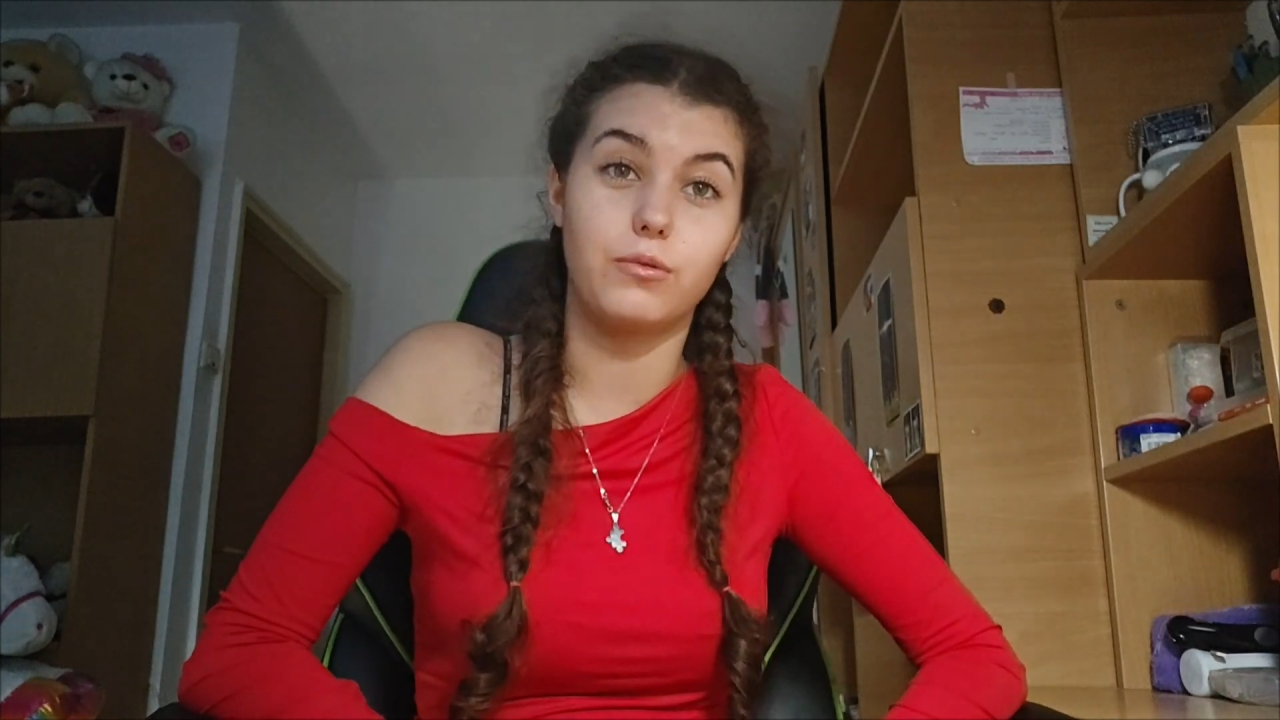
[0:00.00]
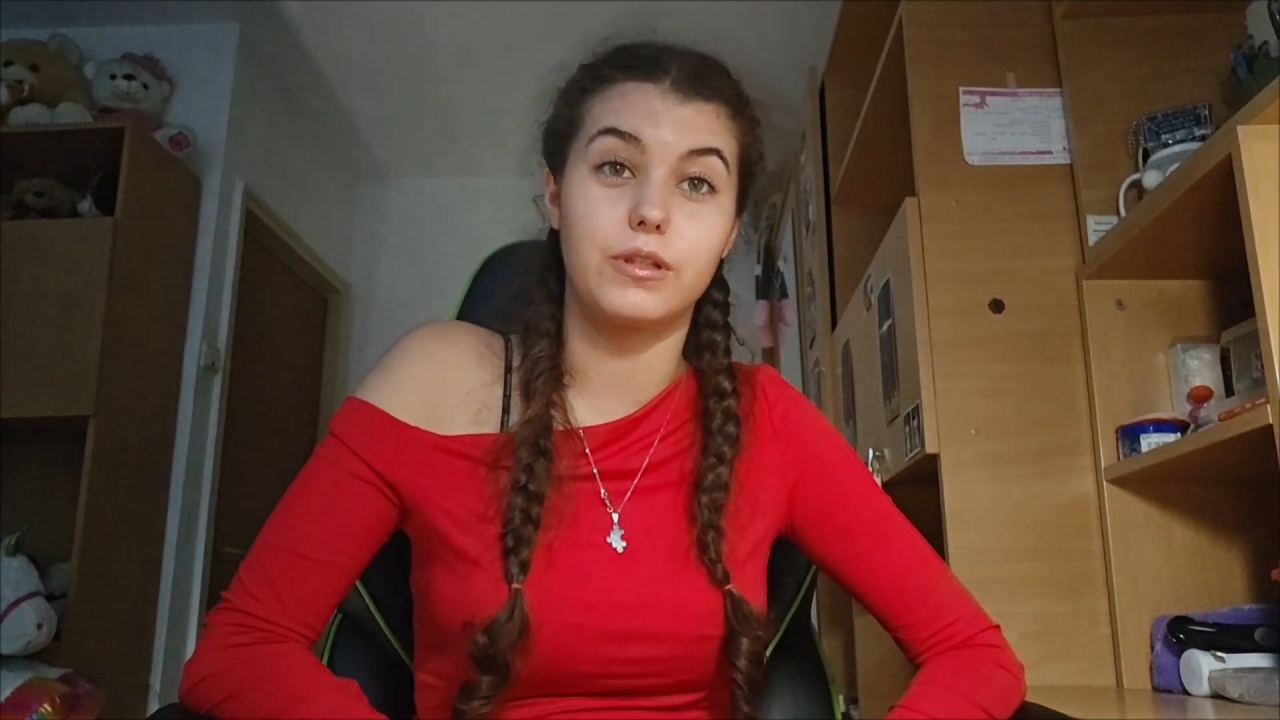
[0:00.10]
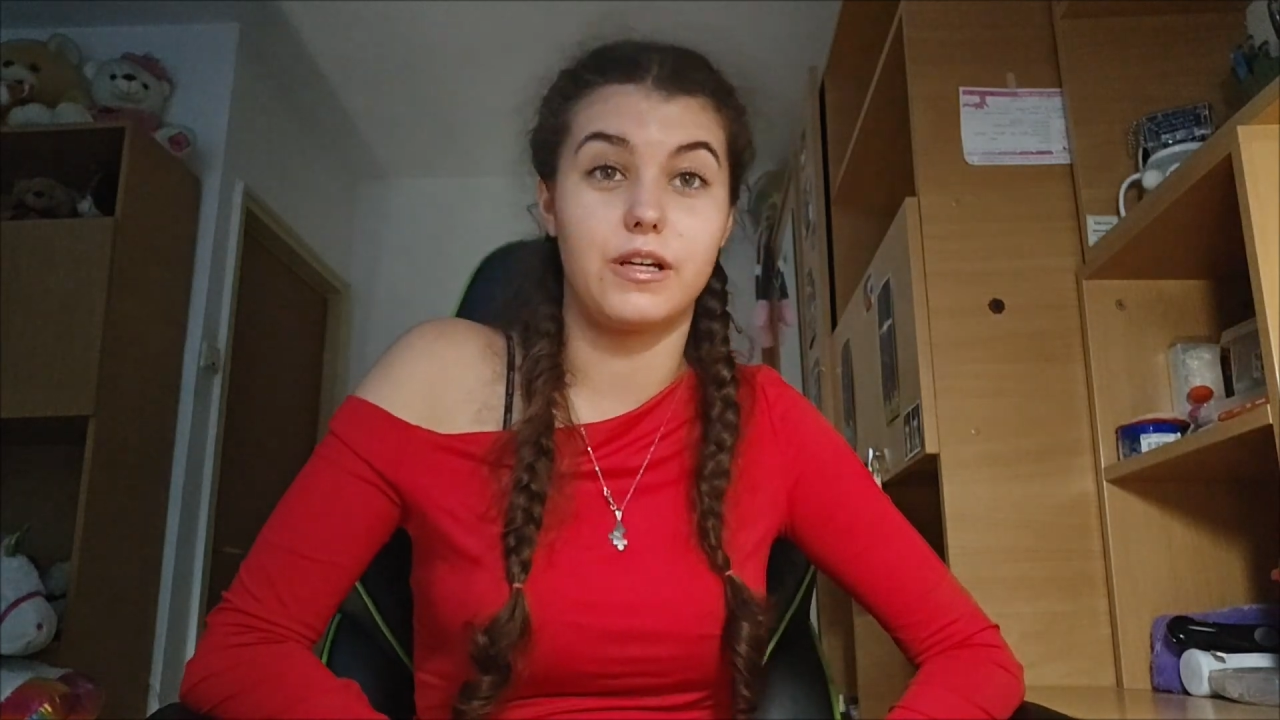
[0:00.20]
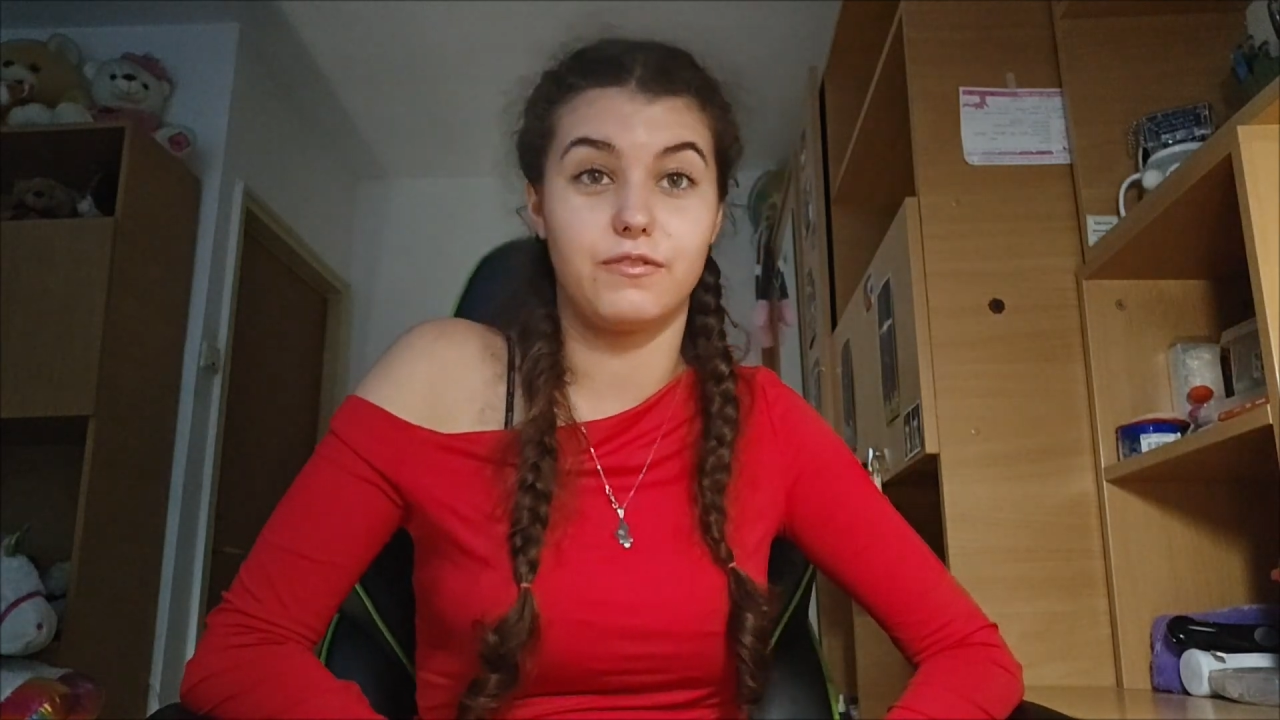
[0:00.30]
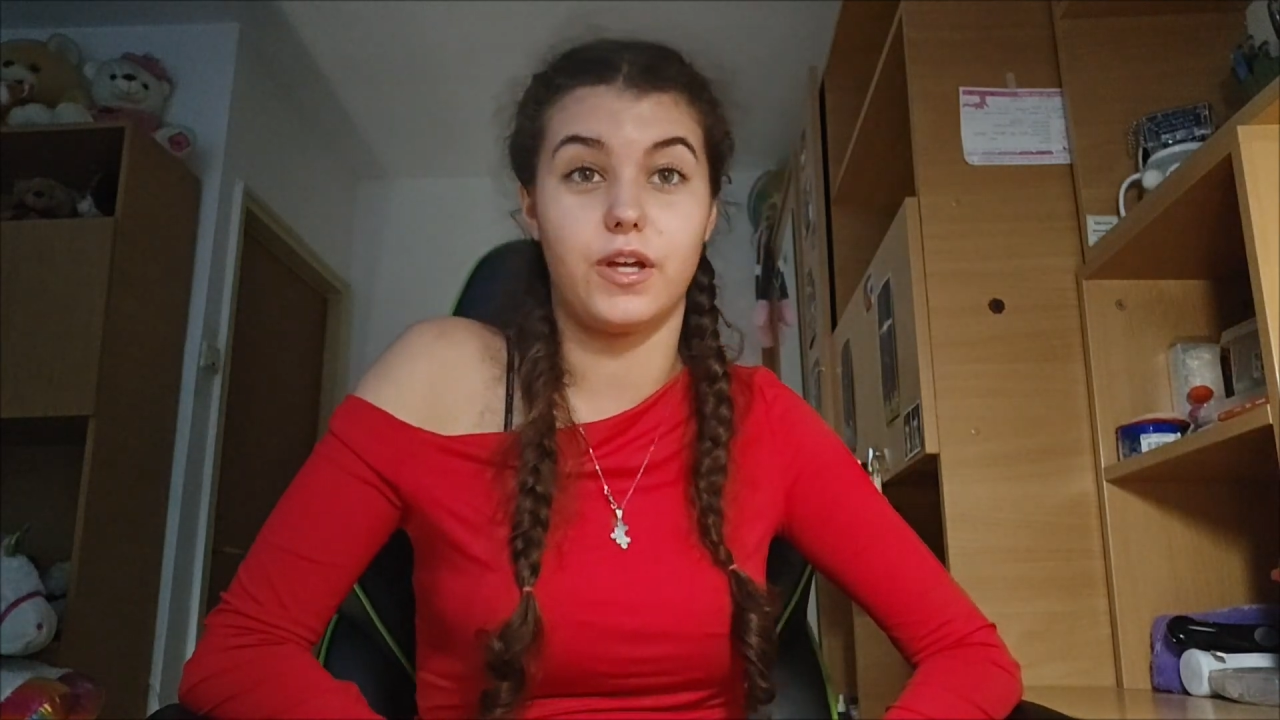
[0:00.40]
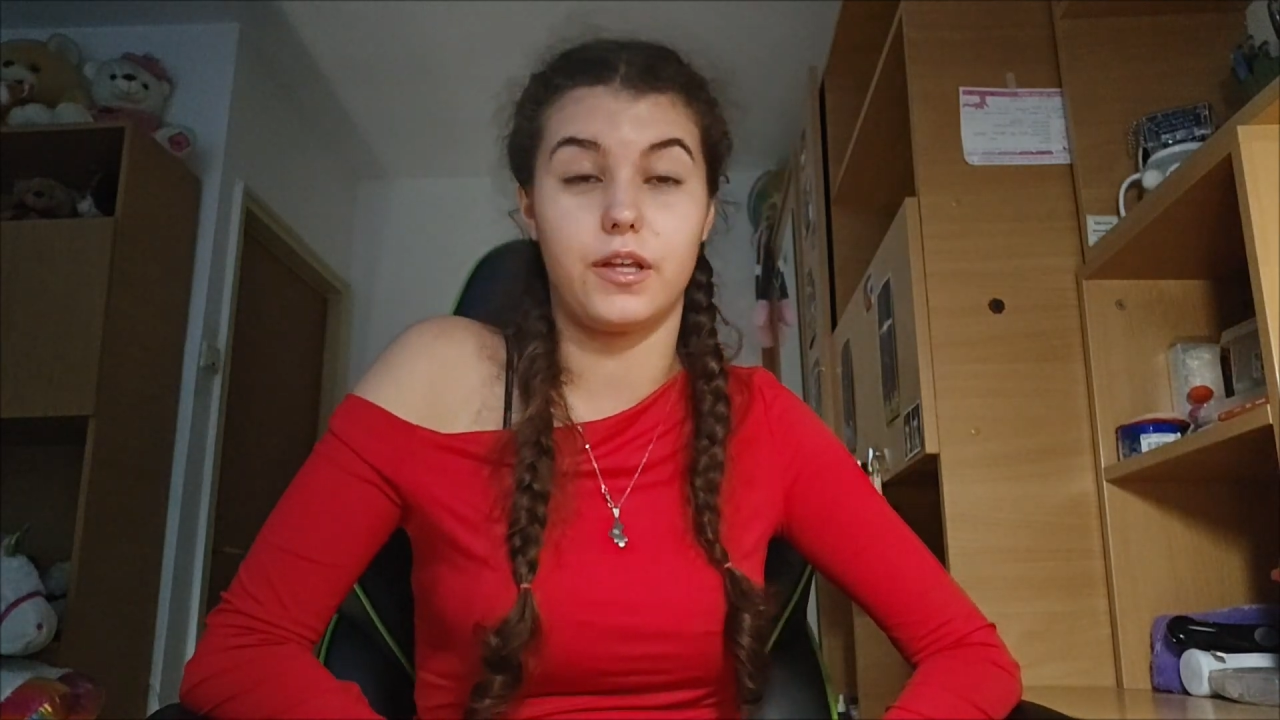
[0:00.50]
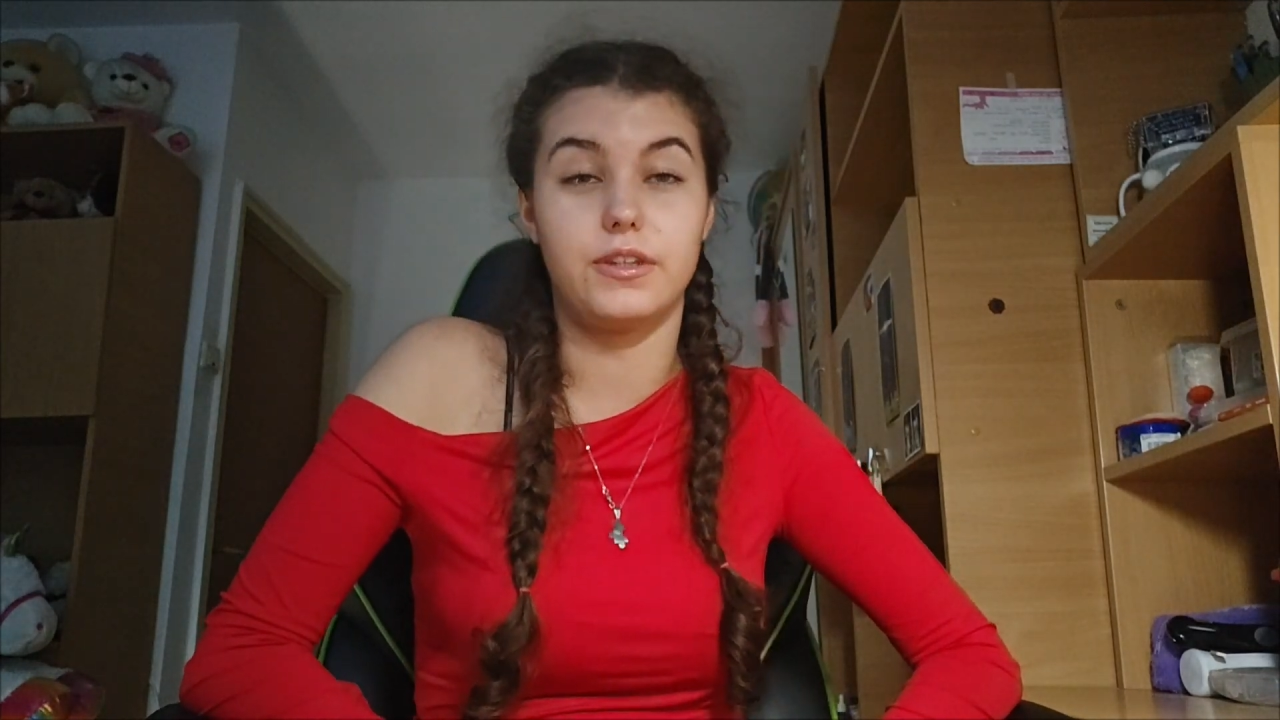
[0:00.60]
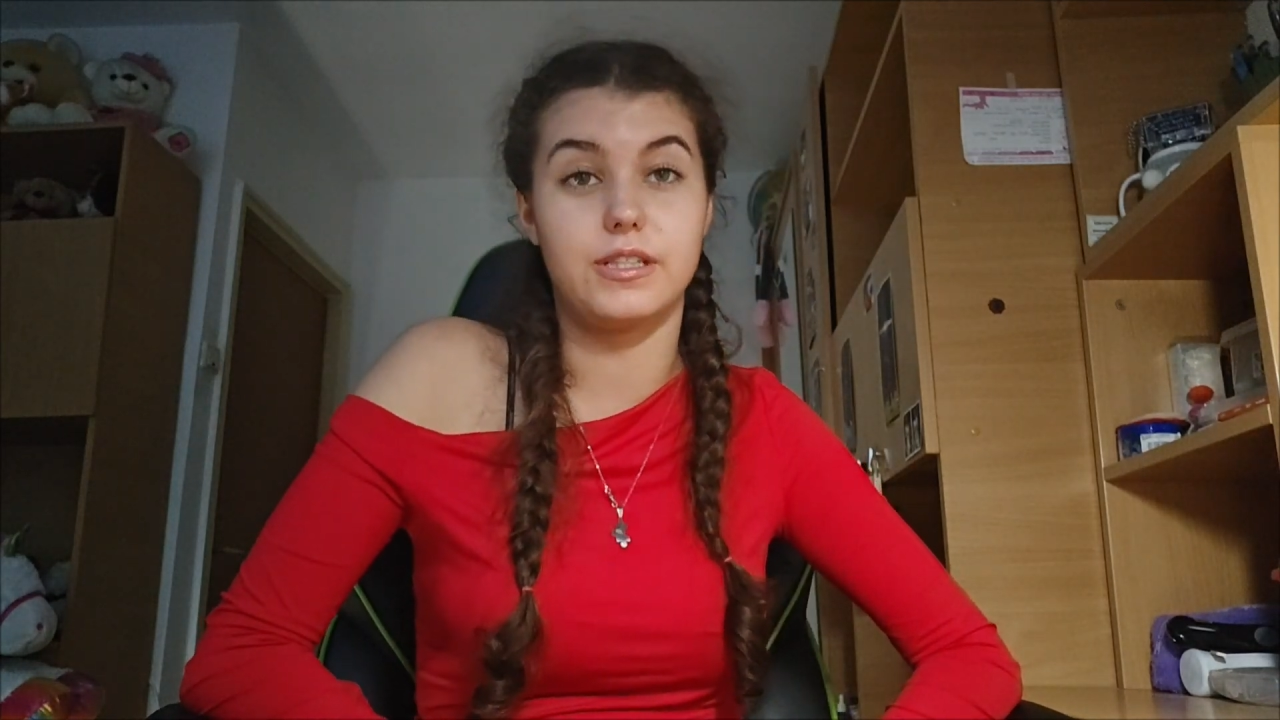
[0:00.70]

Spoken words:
would have done